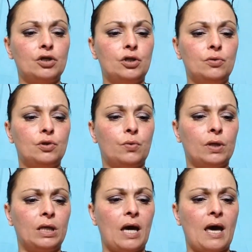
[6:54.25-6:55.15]

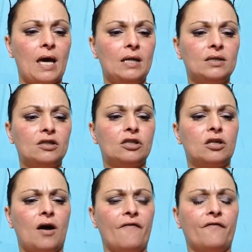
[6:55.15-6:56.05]
228
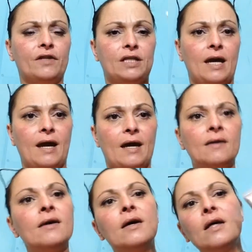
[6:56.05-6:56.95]
Soft Tan.